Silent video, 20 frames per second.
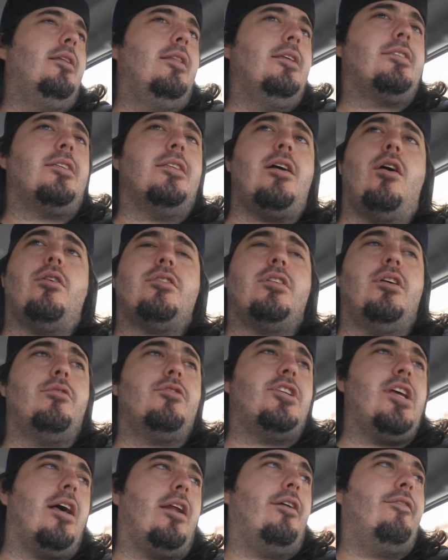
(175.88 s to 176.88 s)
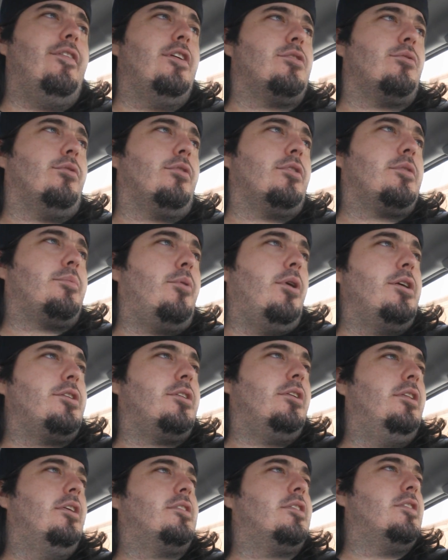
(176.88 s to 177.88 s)
This is also shout out Visual
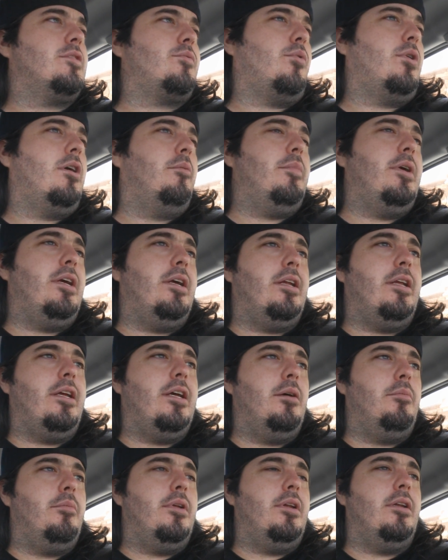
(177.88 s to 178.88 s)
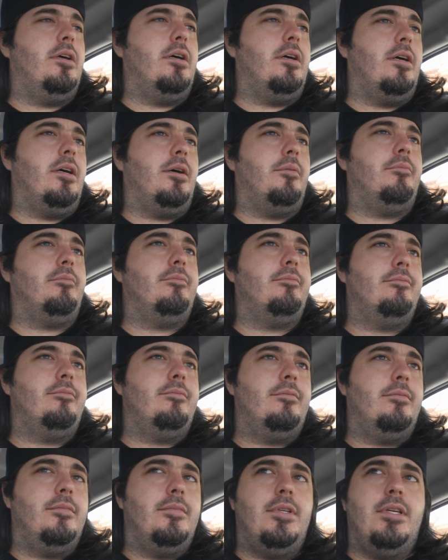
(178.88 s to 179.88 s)
Xpression. This is where me and him and um,
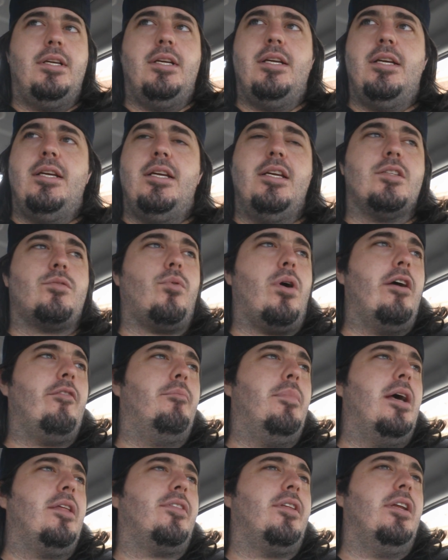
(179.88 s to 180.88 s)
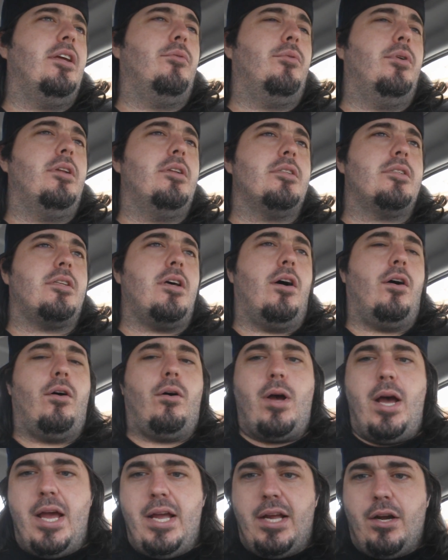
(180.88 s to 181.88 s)
his wife Bethany went and
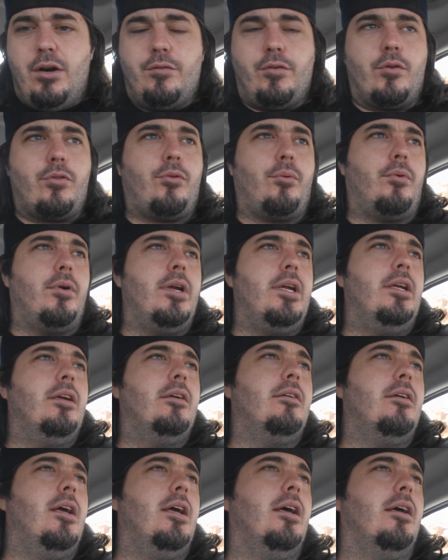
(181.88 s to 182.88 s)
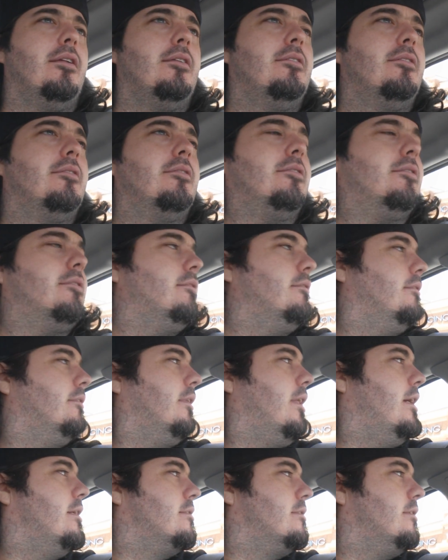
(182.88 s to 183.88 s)
saw Hangover 3 at, uh,
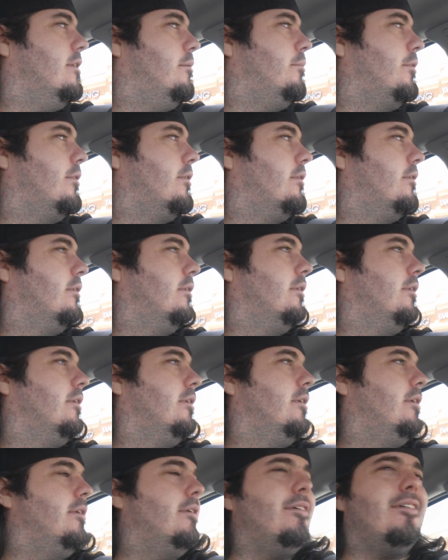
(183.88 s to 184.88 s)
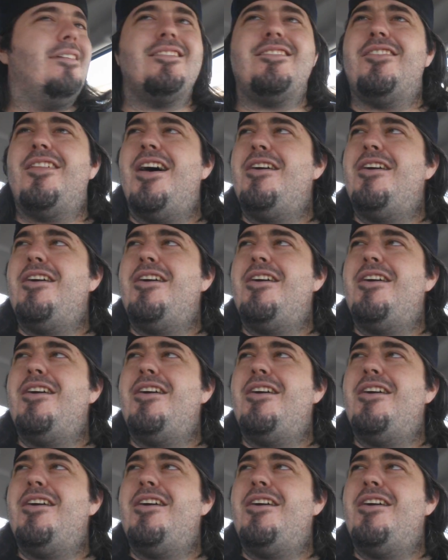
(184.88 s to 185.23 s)
last summer. So